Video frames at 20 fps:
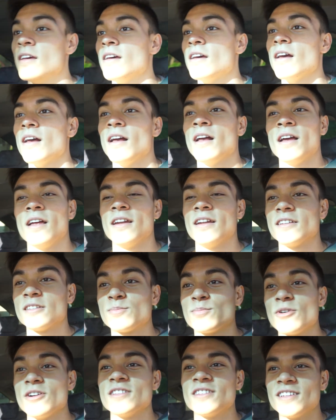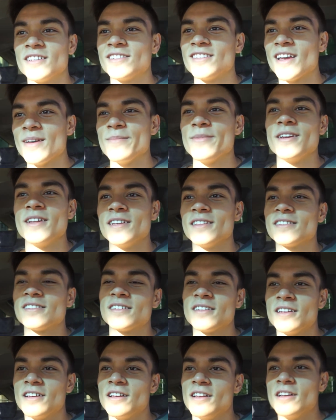I sprinted 10
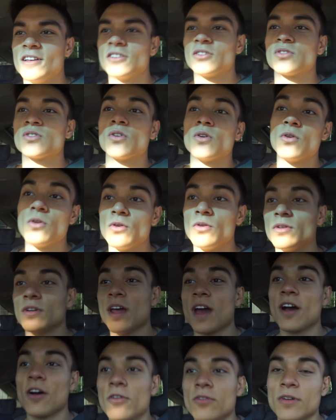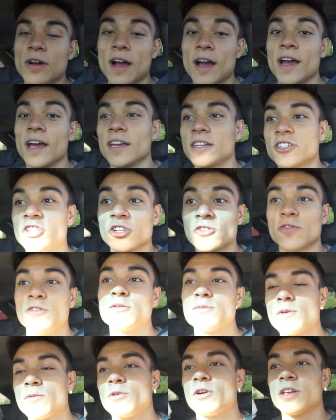minutes. So now I just
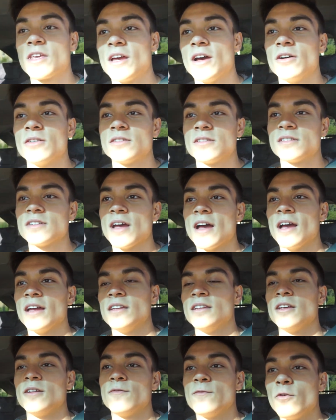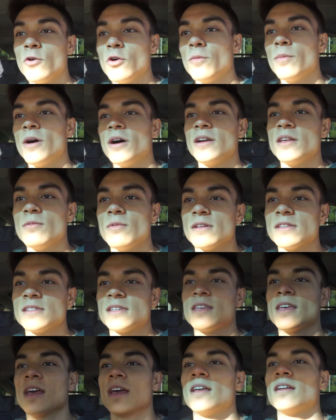finished my workout. I did full body once
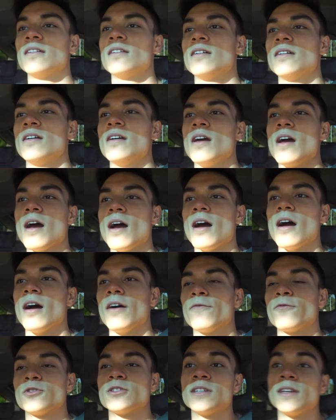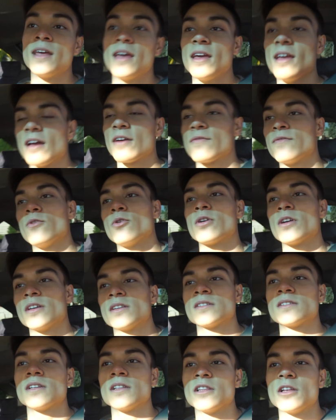again. For today, I
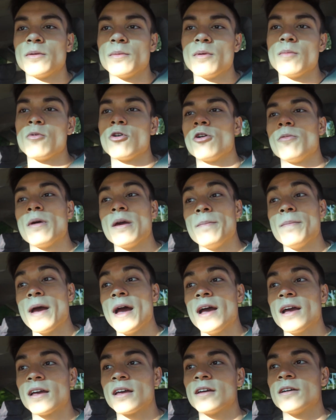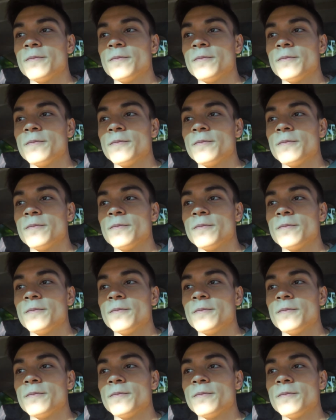focused a little bit more on my back,